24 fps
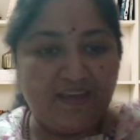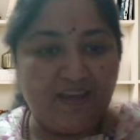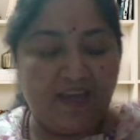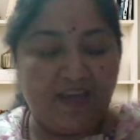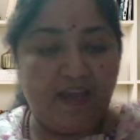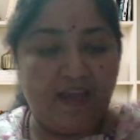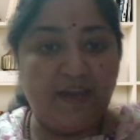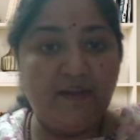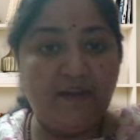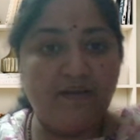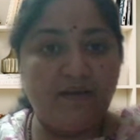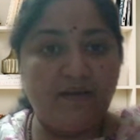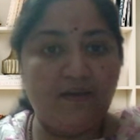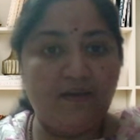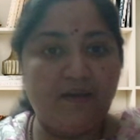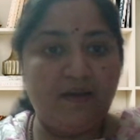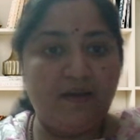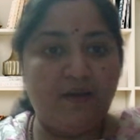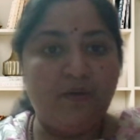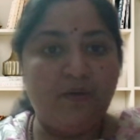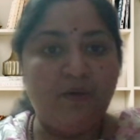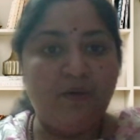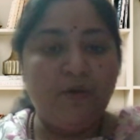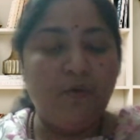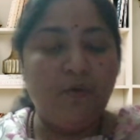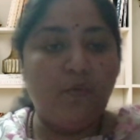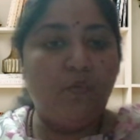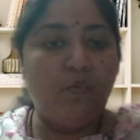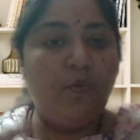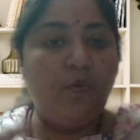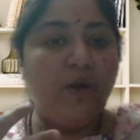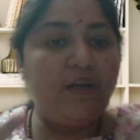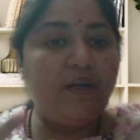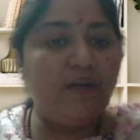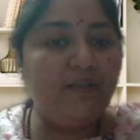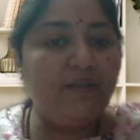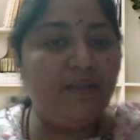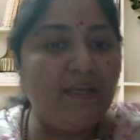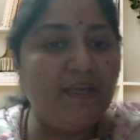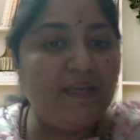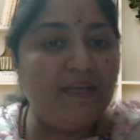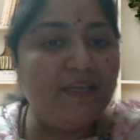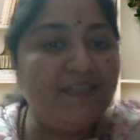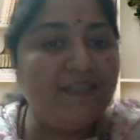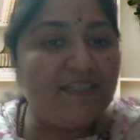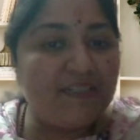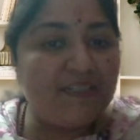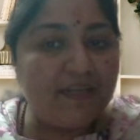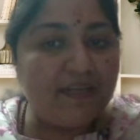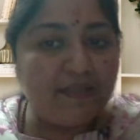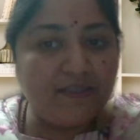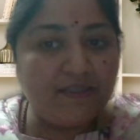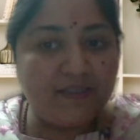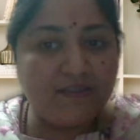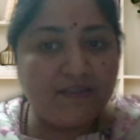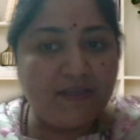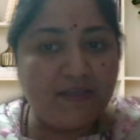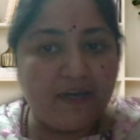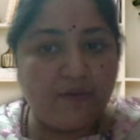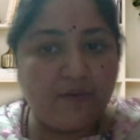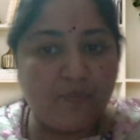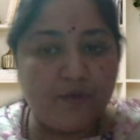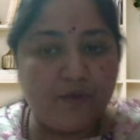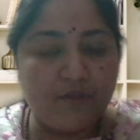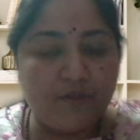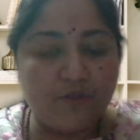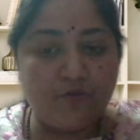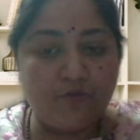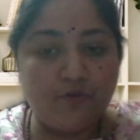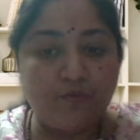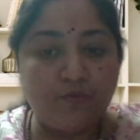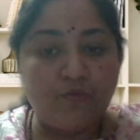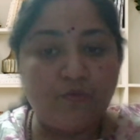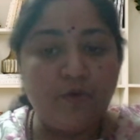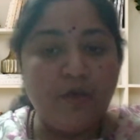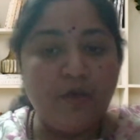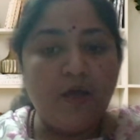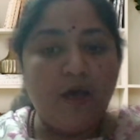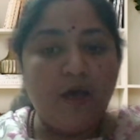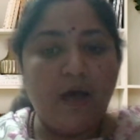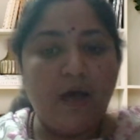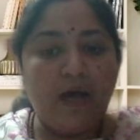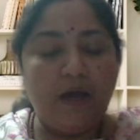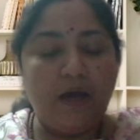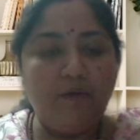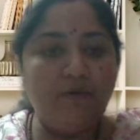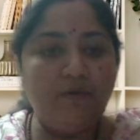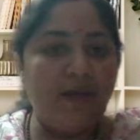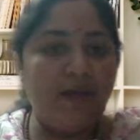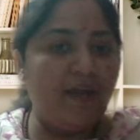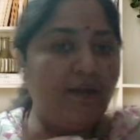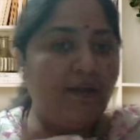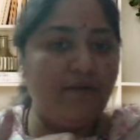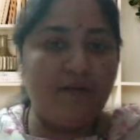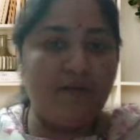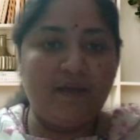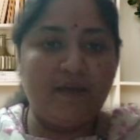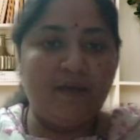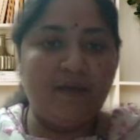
and what are the instances at which you do. How, and